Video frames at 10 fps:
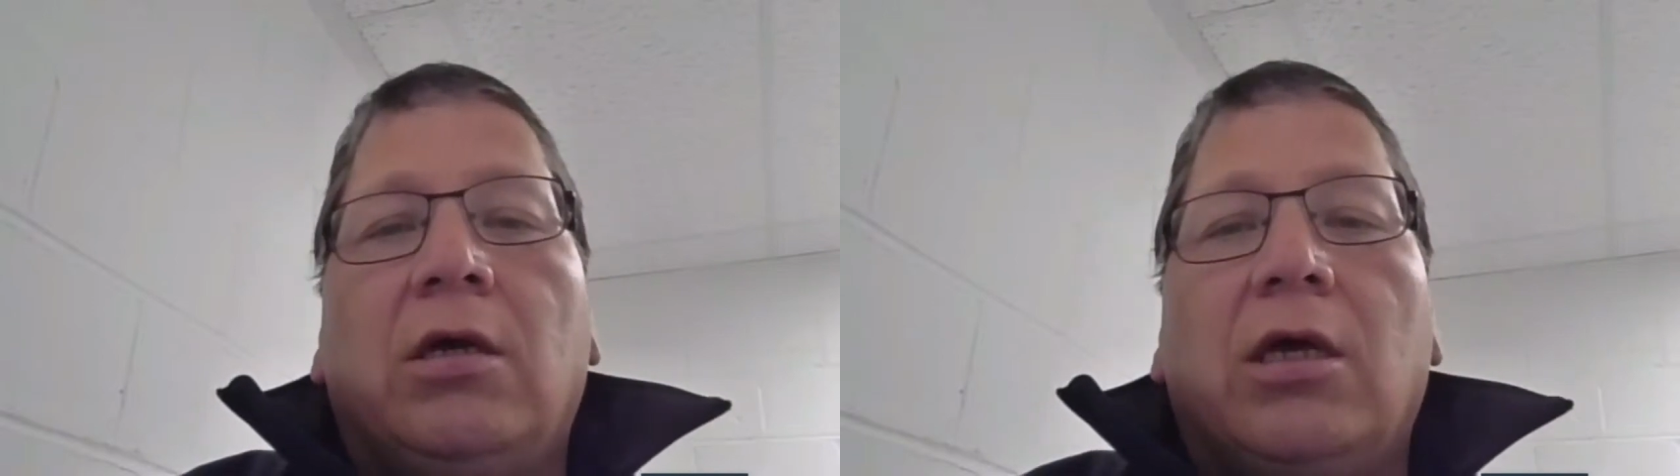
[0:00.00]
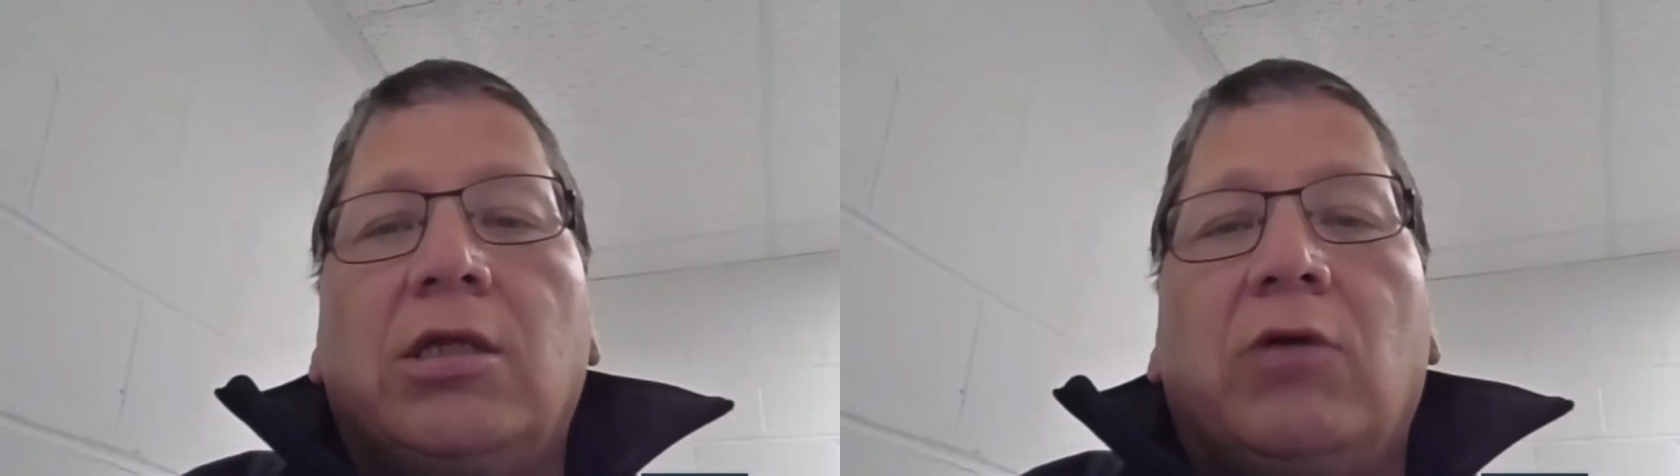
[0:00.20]

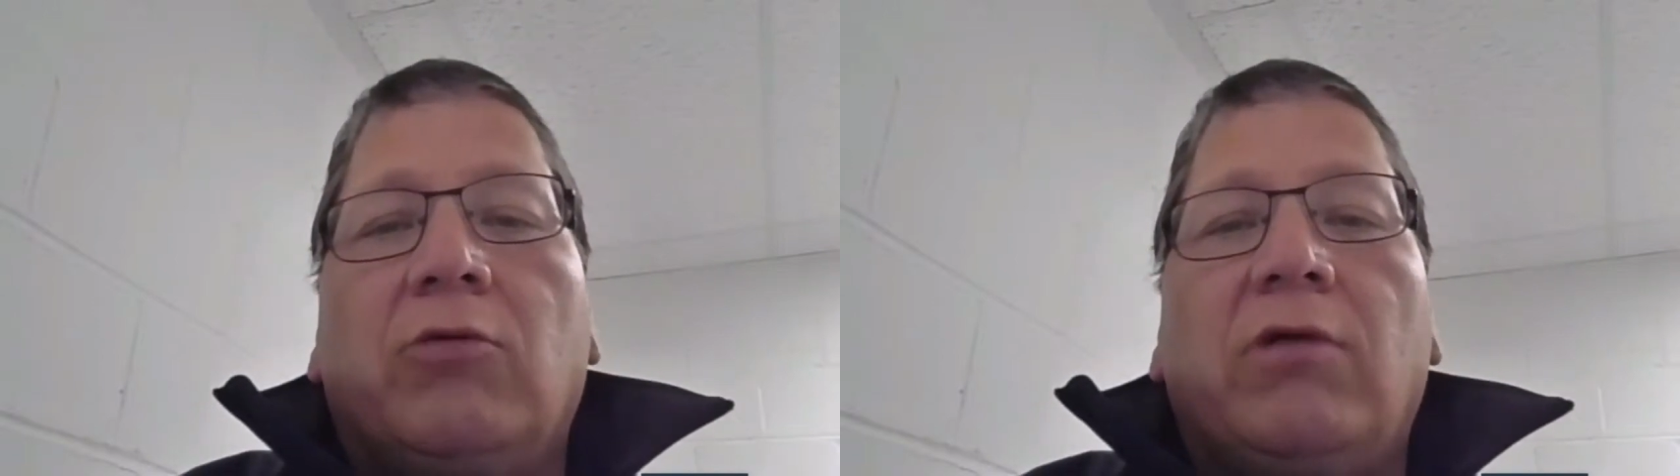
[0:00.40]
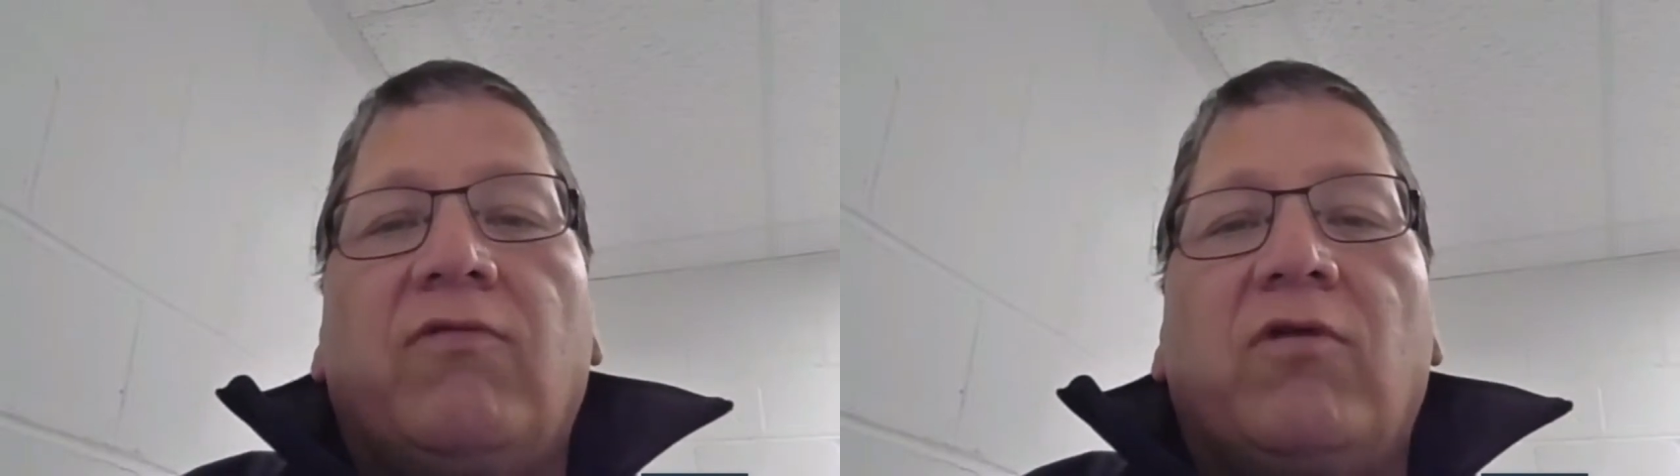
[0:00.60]

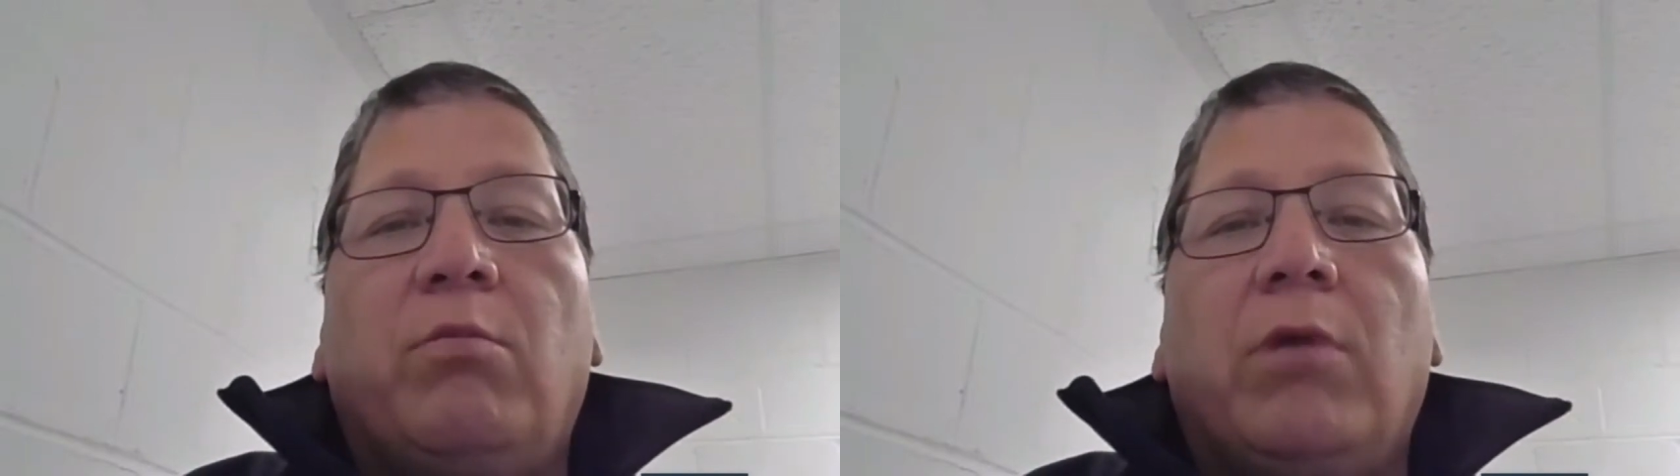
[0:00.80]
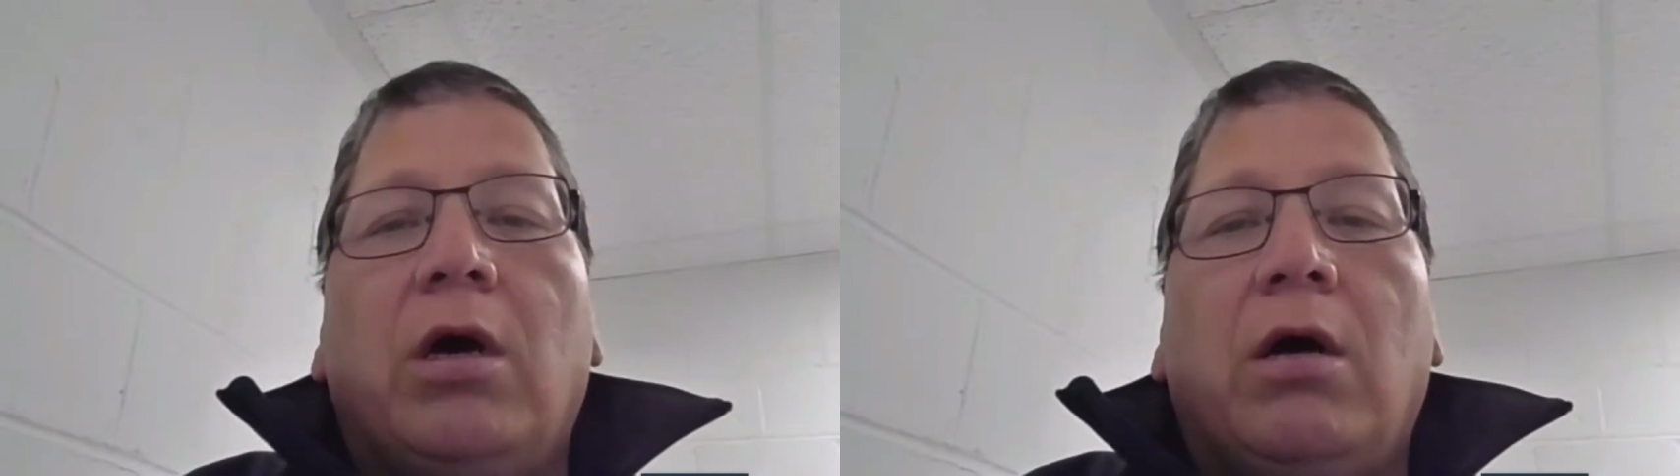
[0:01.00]
collecting rent
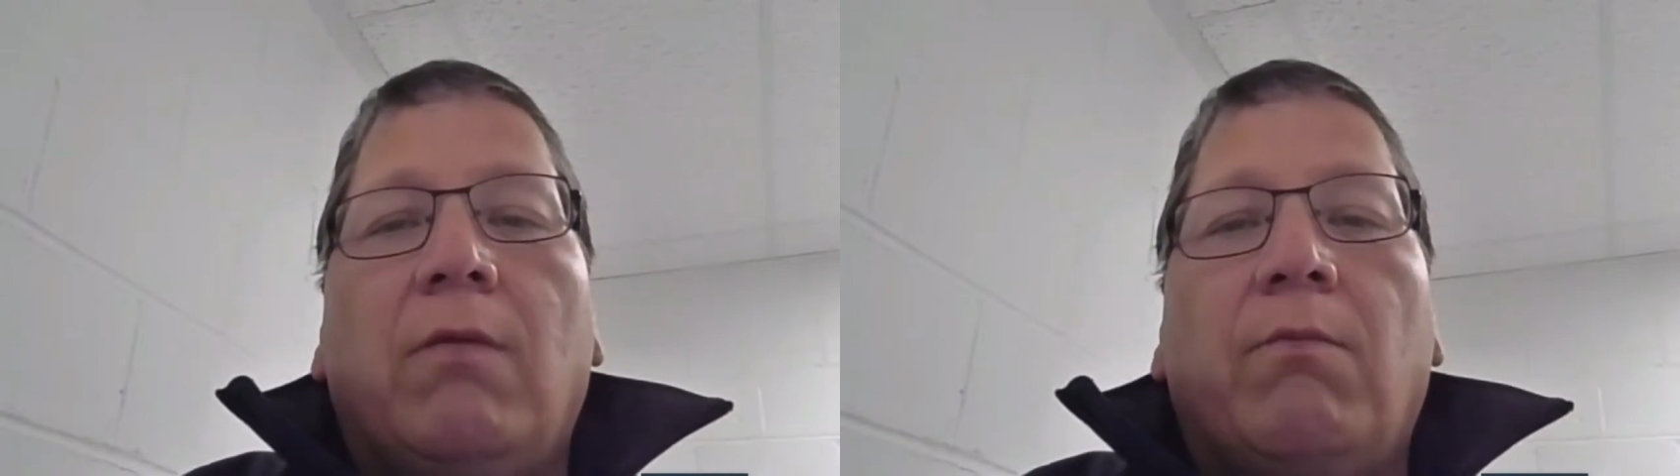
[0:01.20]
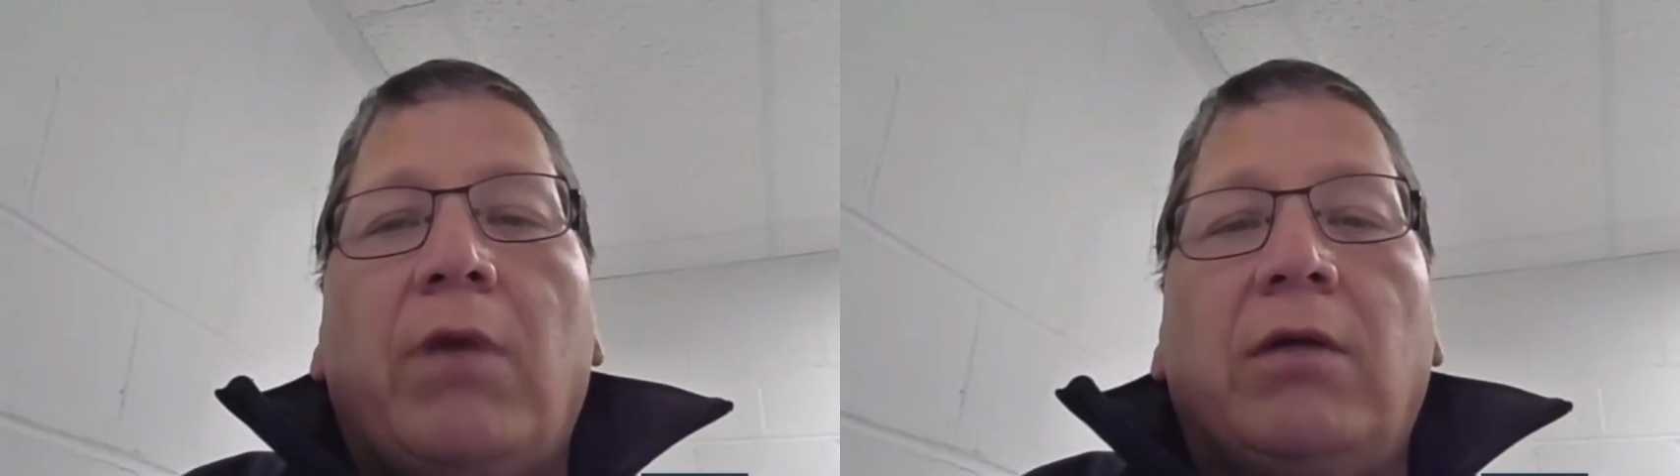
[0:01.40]
from
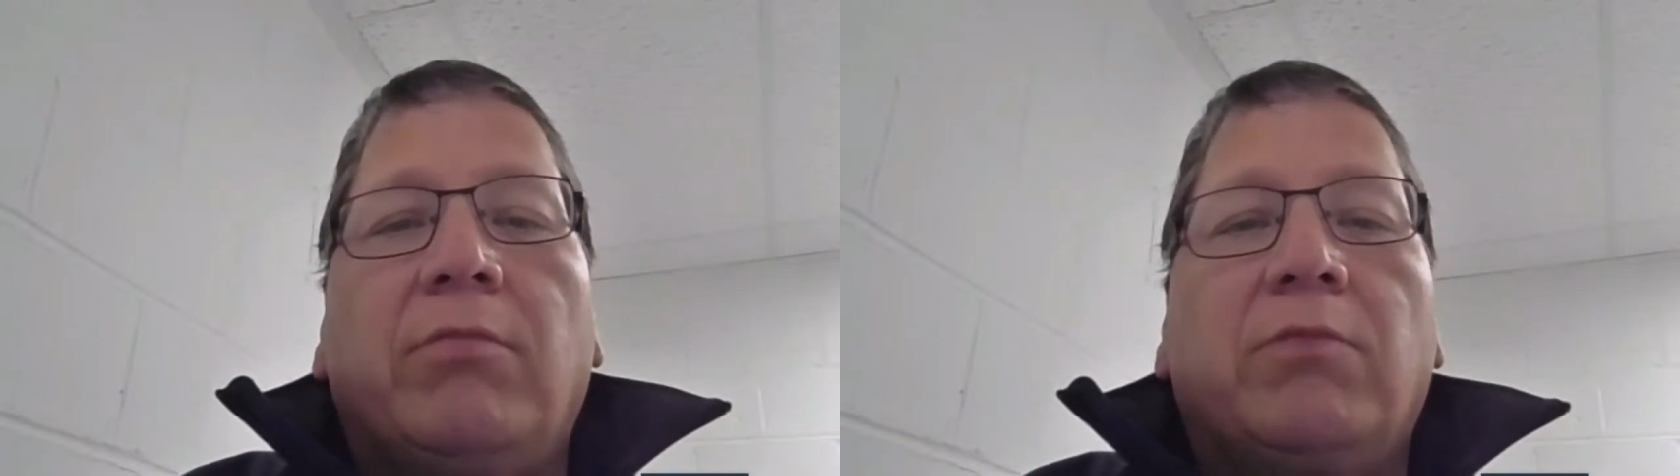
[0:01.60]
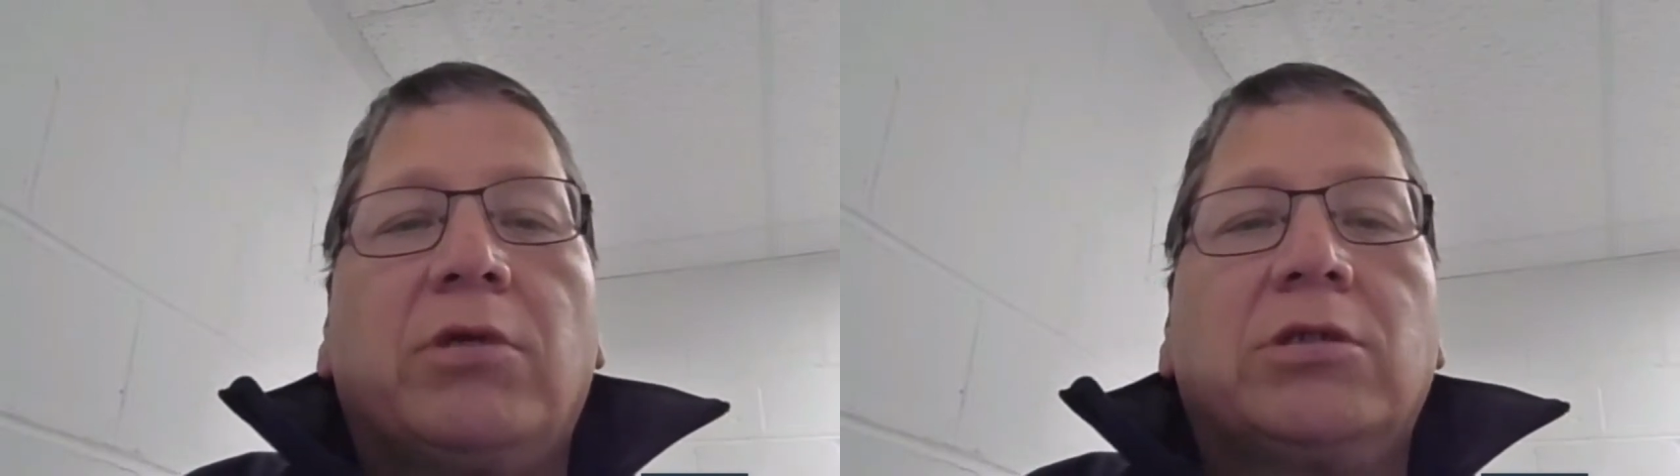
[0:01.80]
band
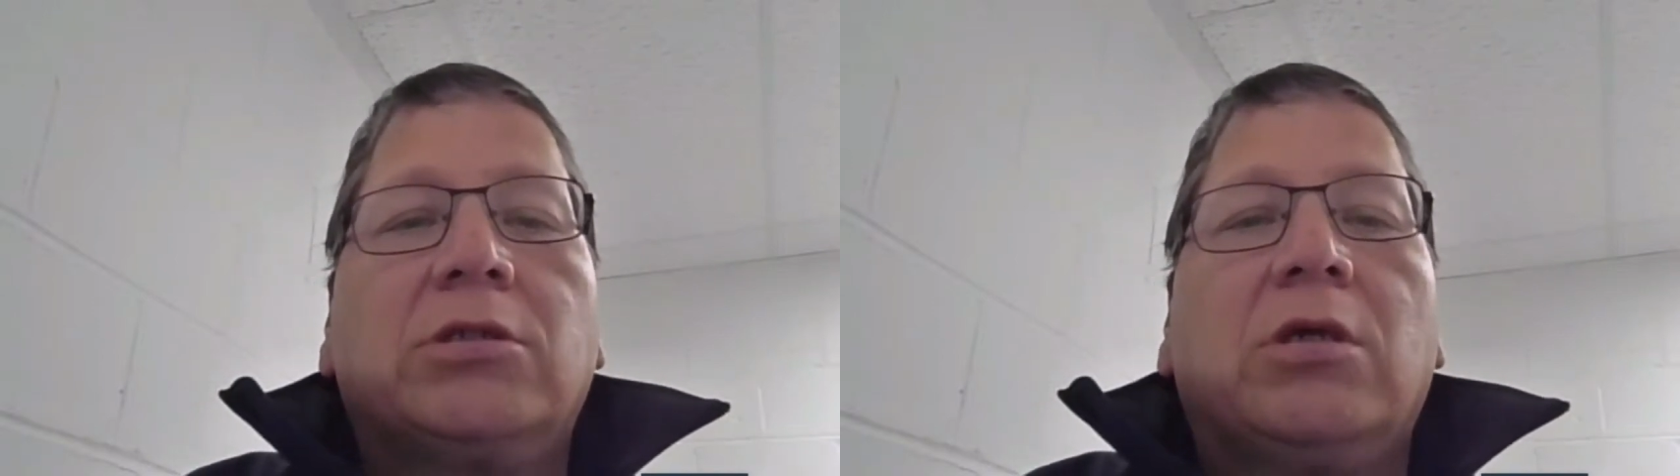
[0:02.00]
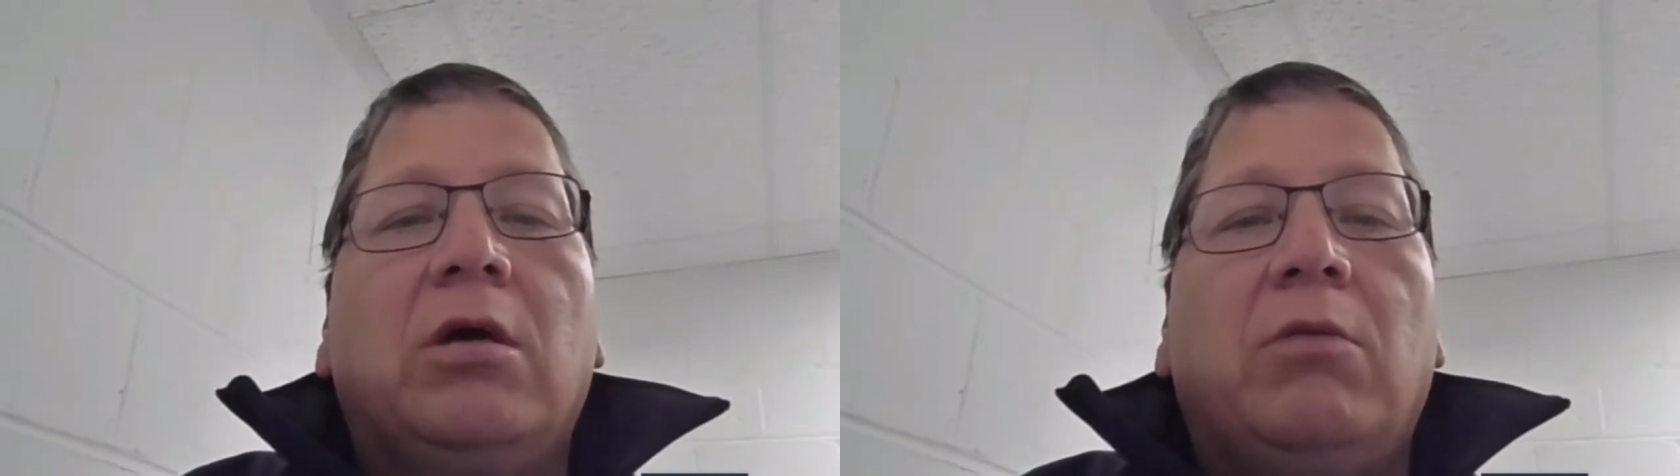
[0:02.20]
members?